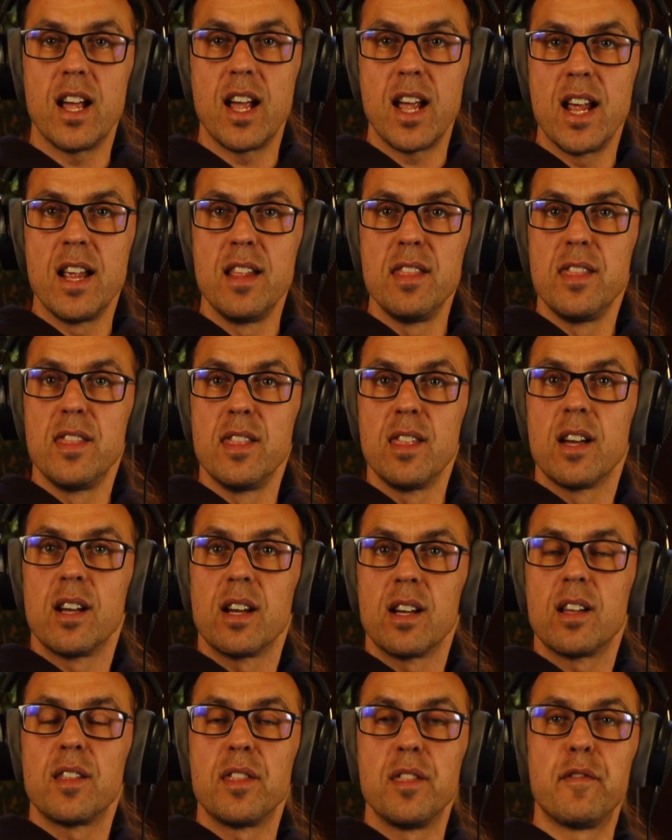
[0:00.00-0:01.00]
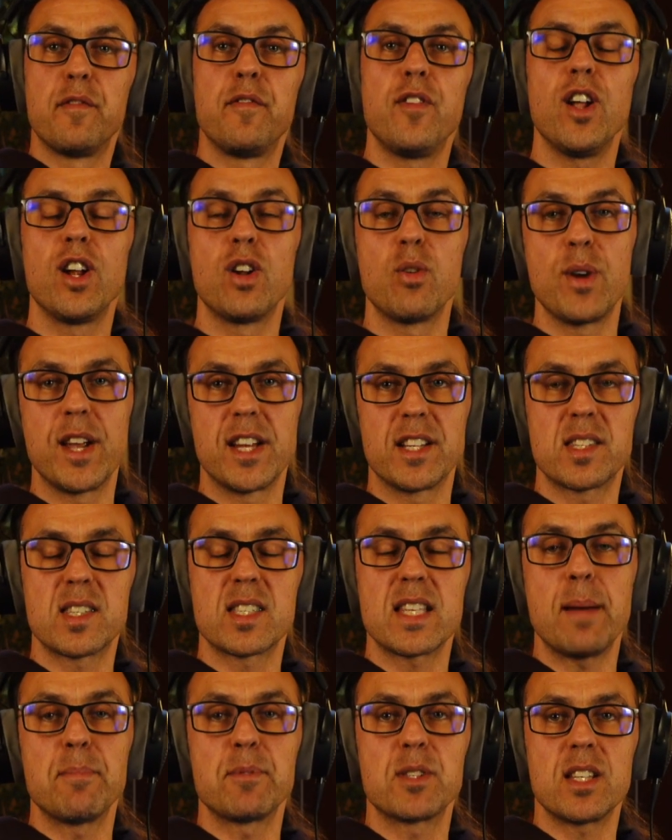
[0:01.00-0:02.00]
in the following
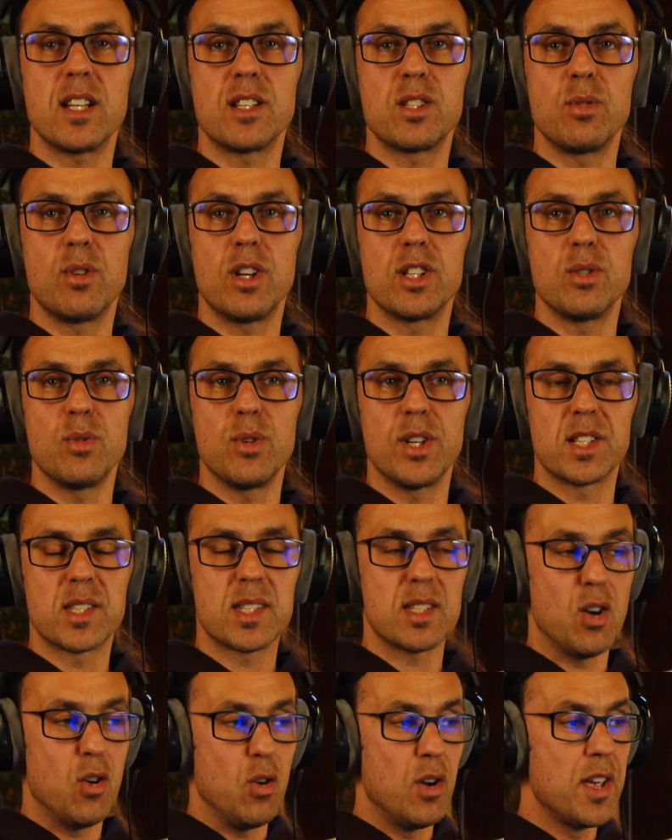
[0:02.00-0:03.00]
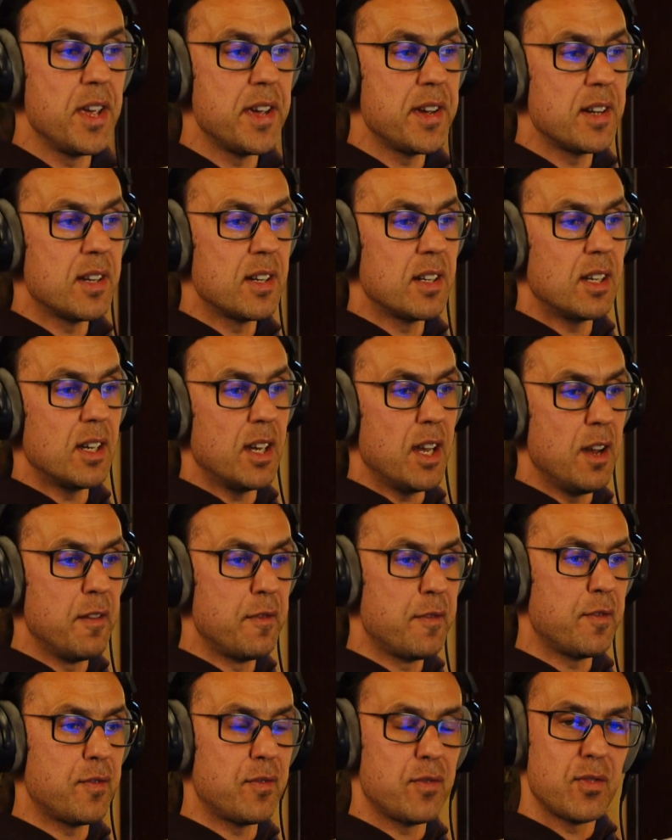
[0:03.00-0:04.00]
steps that you are doing. So
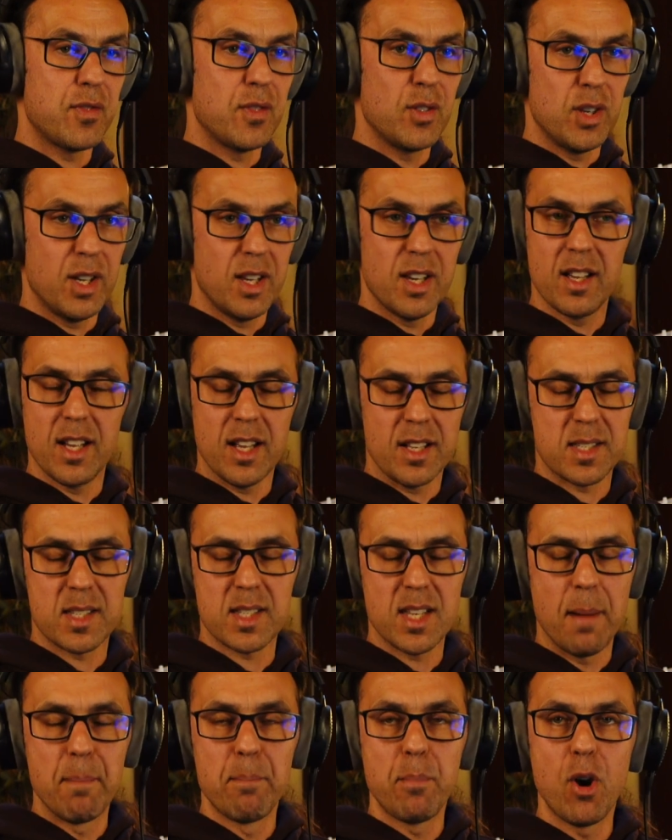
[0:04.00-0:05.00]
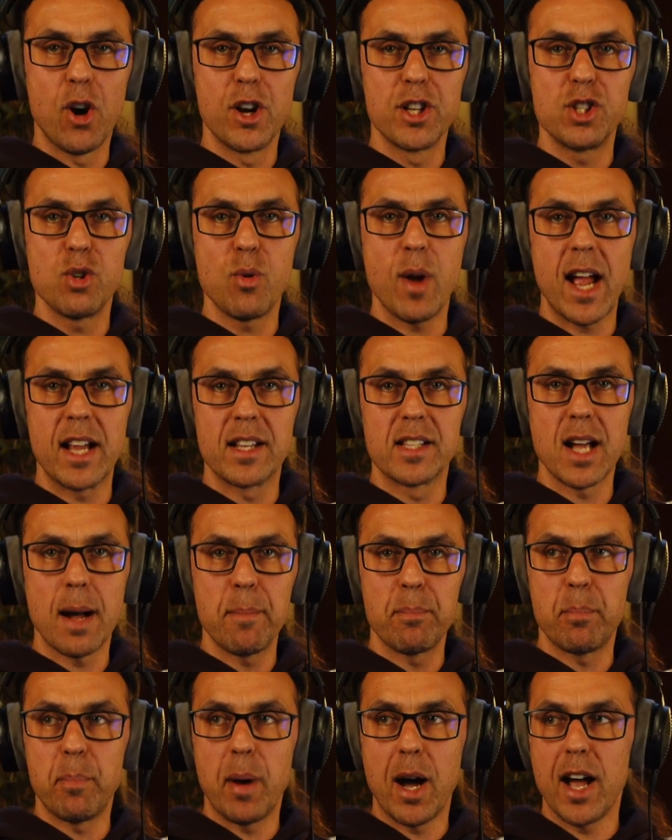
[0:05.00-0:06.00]
if at some point you end
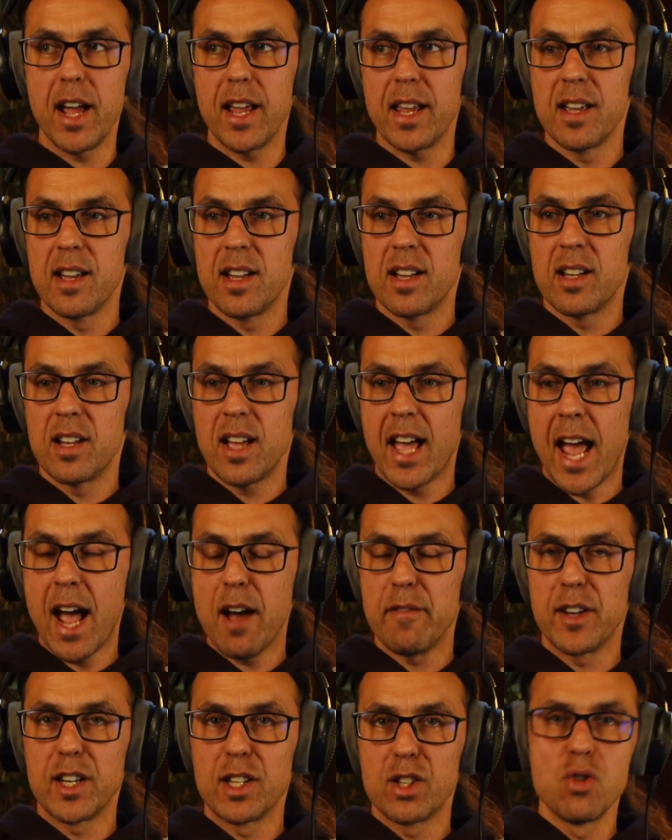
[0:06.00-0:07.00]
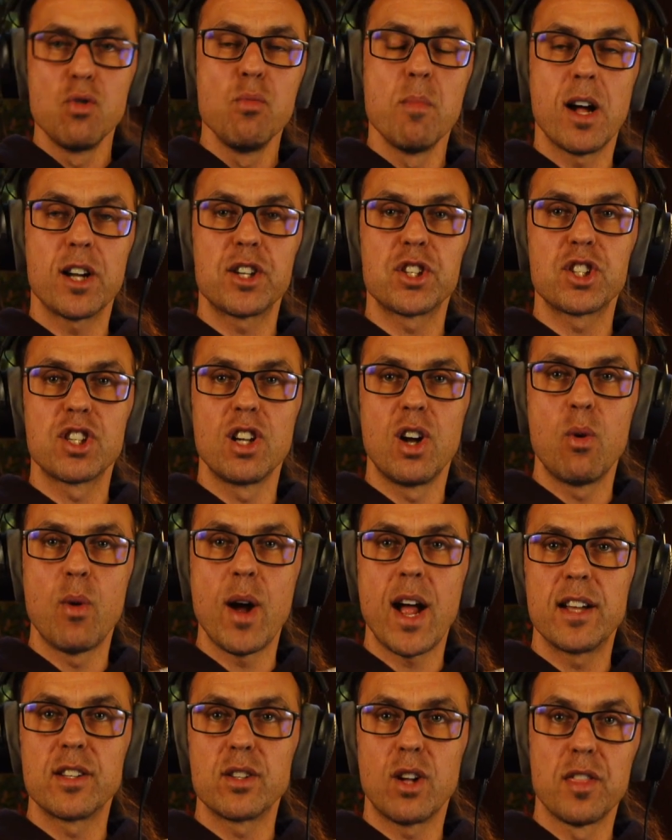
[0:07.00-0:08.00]
up by having too much low
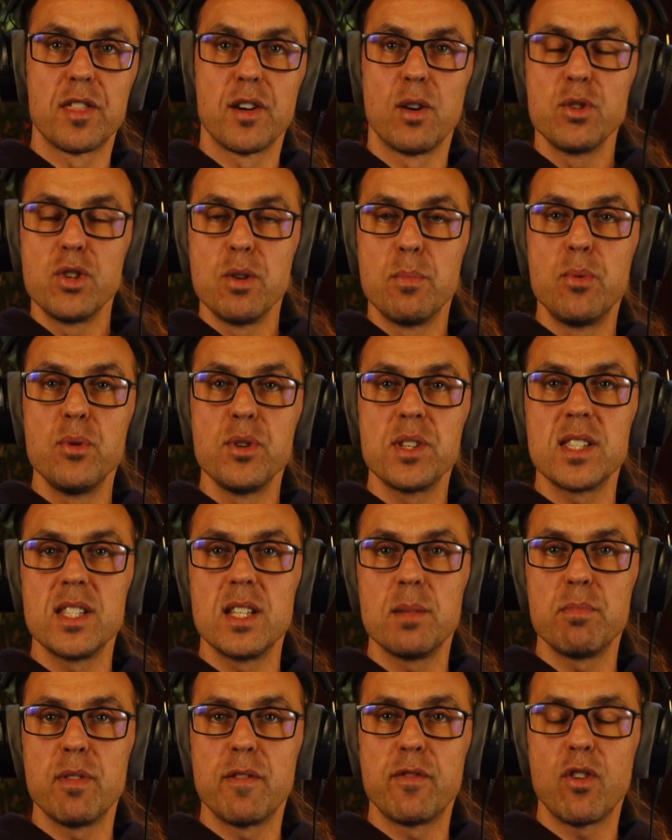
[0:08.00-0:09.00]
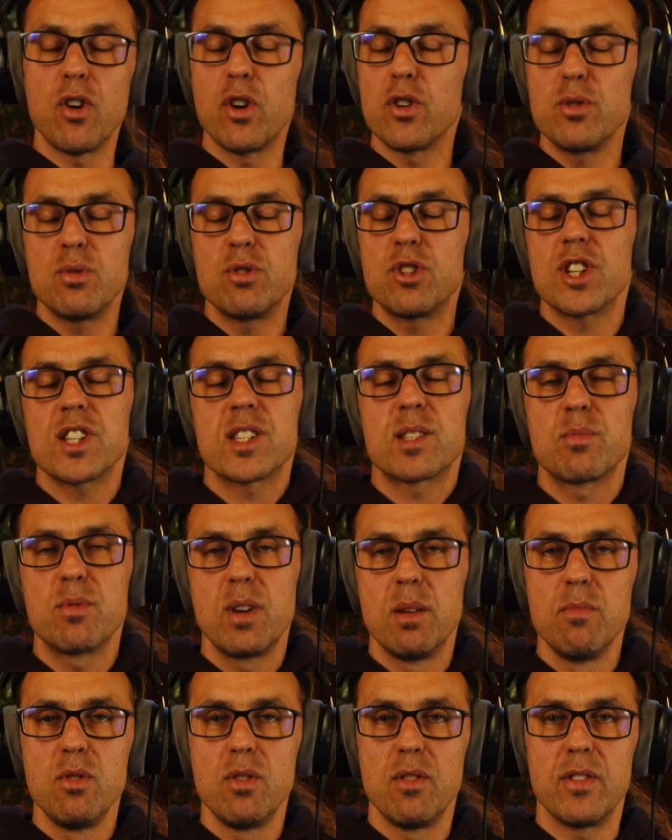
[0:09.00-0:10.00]
end, although you boosted it before, you just
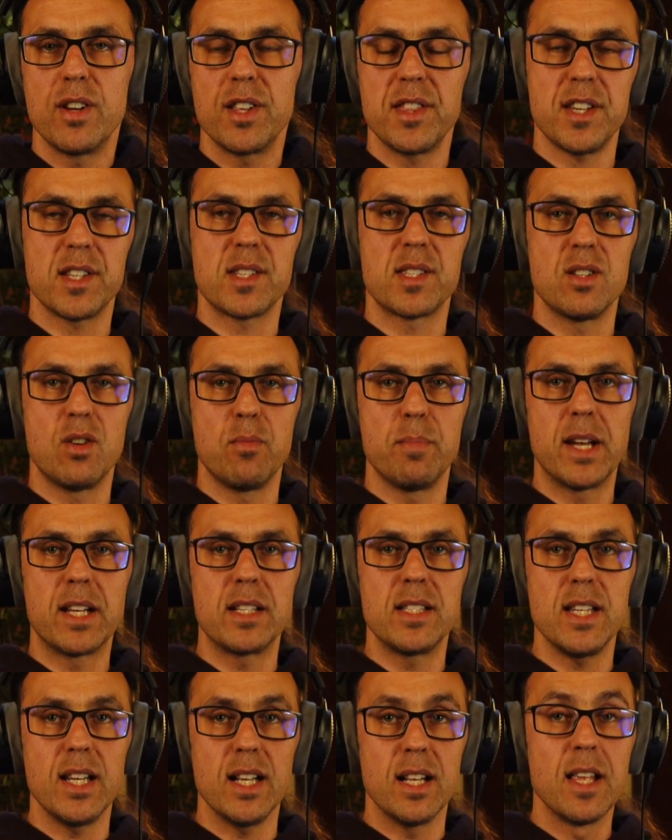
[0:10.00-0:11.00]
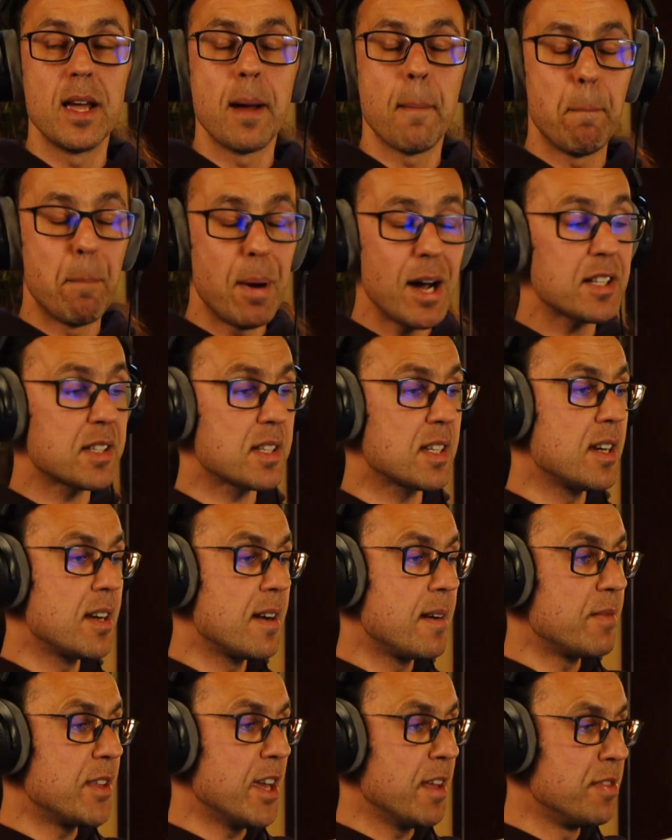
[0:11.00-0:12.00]
remove it. There's no big deal. But
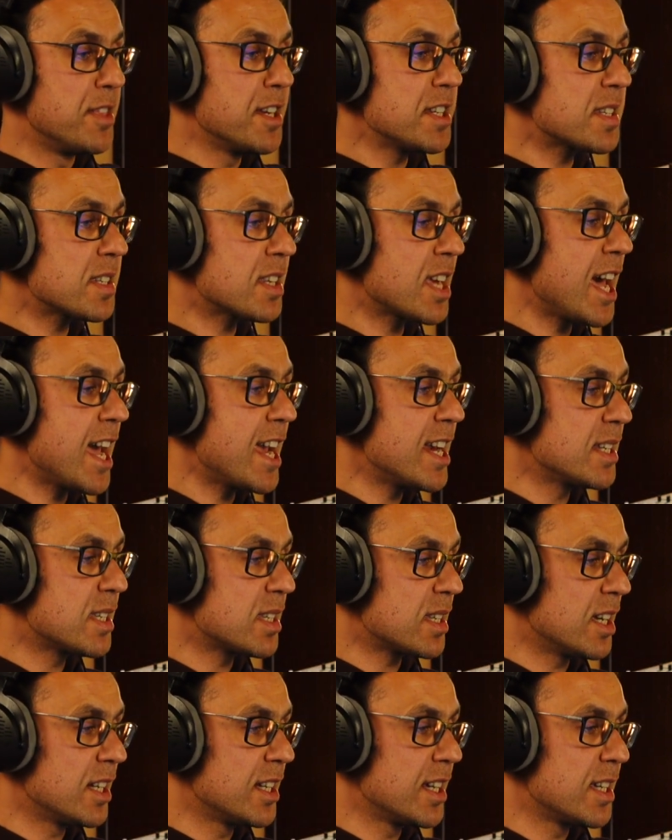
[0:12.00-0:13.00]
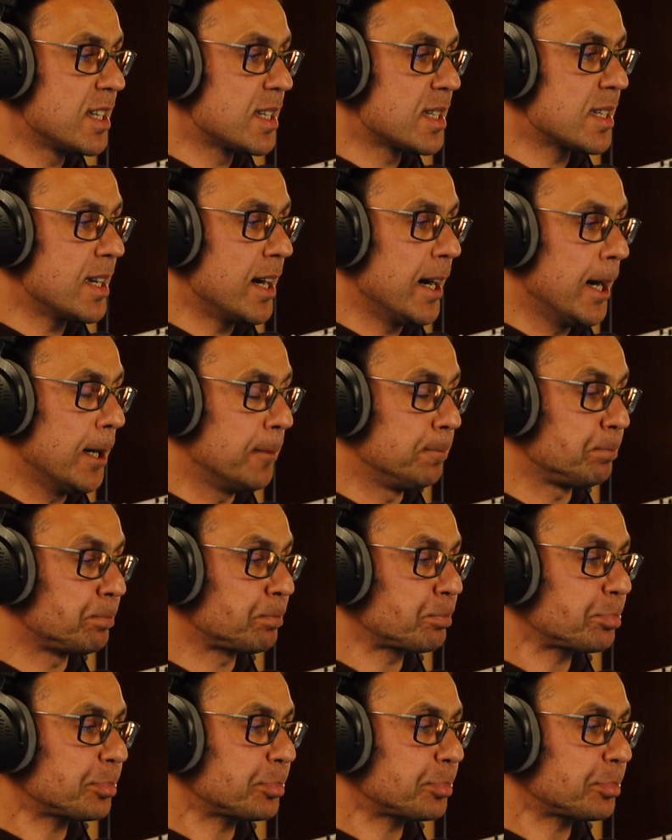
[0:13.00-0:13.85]
in this case, it is, I